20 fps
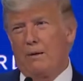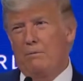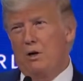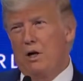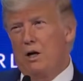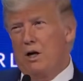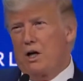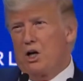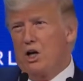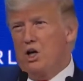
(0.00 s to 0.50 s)

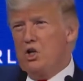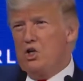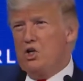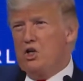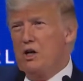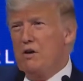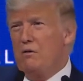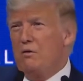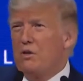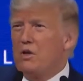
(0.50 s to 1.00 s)
America
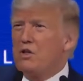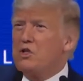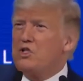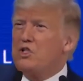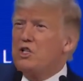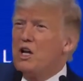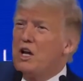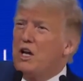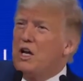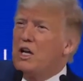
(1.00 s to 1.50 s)
achieved
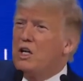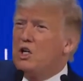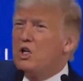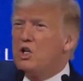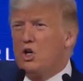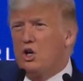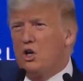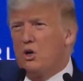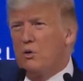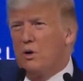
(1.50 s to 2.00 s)
this
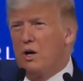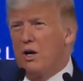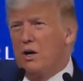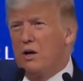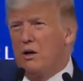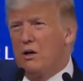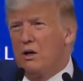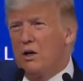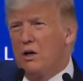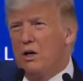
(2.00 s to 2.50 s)
stunning
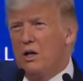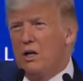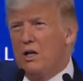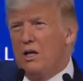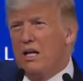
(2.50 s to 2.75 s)
turnaround